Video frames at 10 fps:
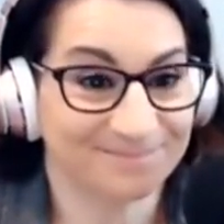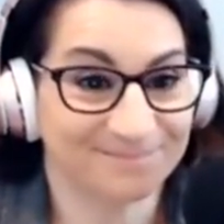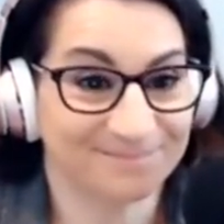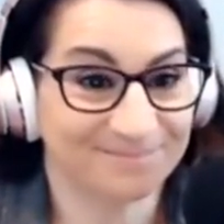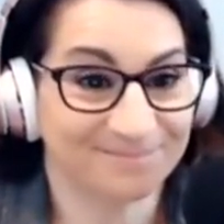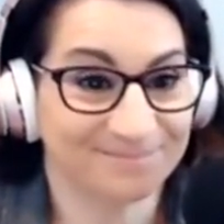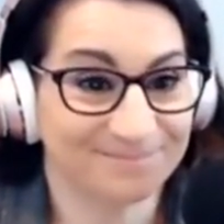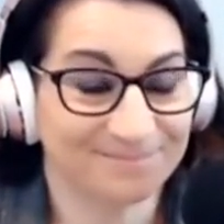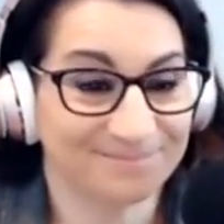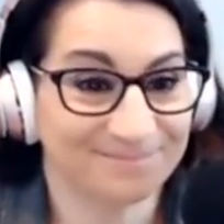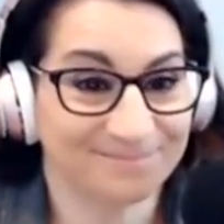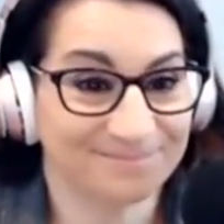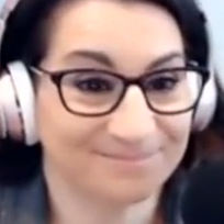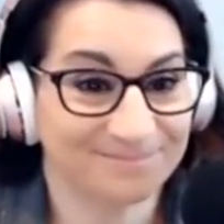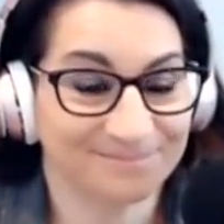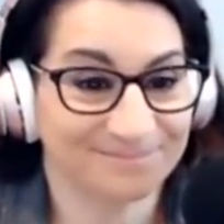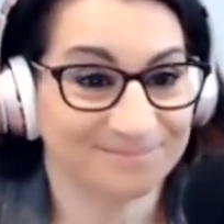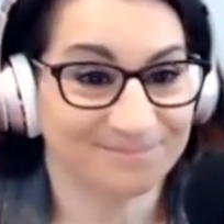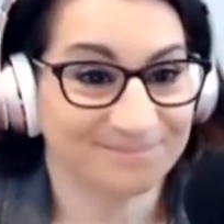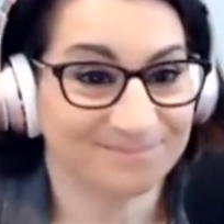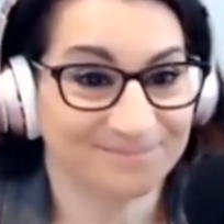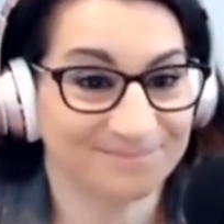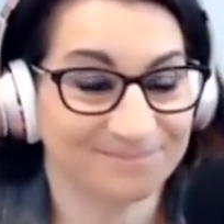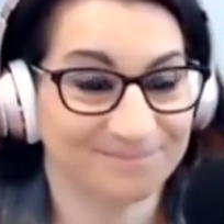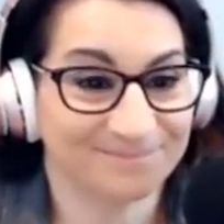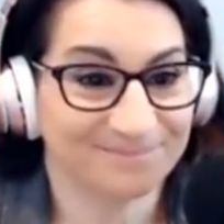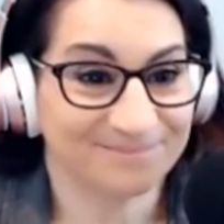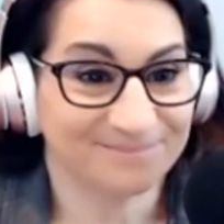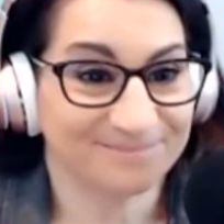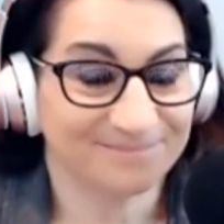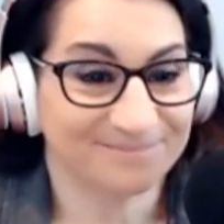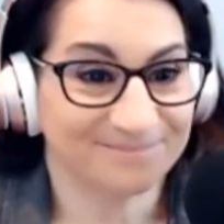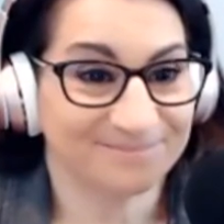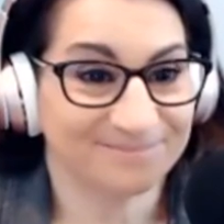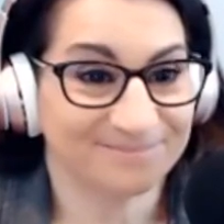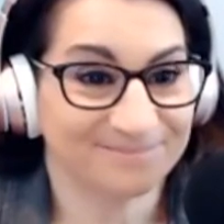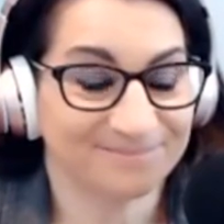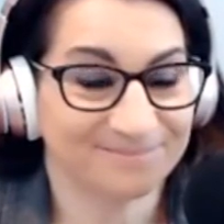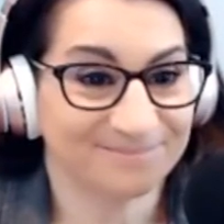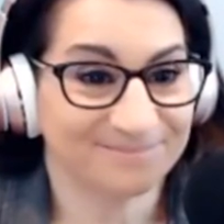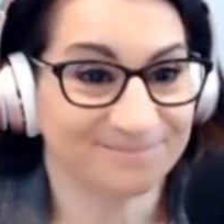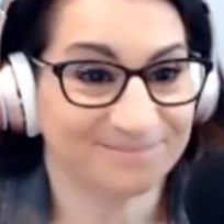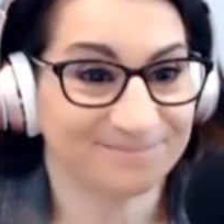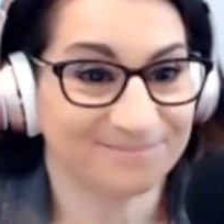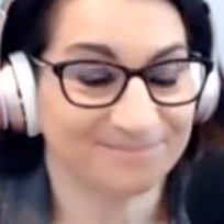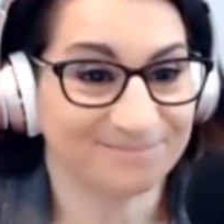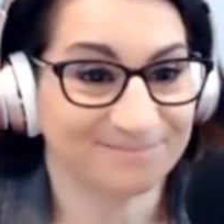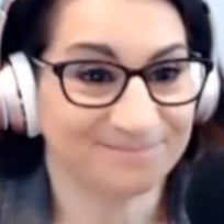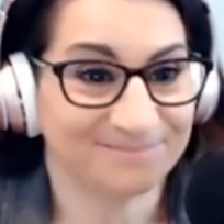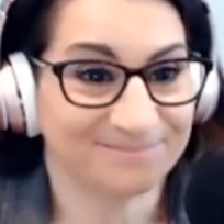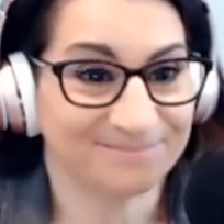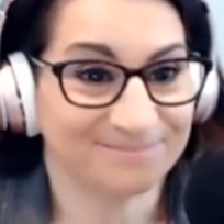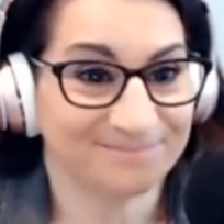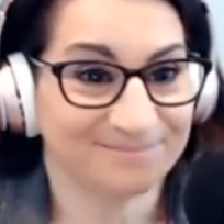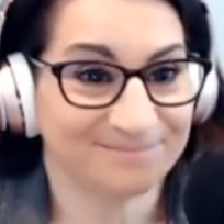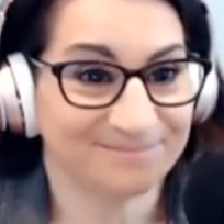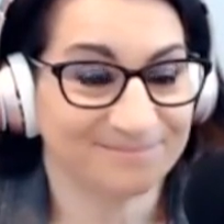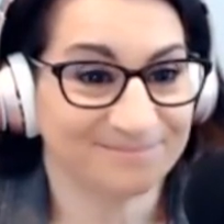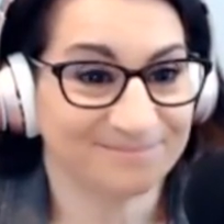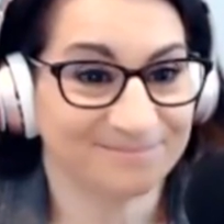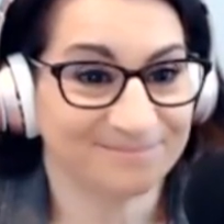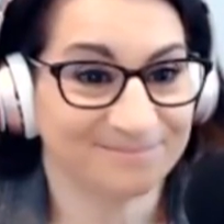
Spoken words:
(not speaking)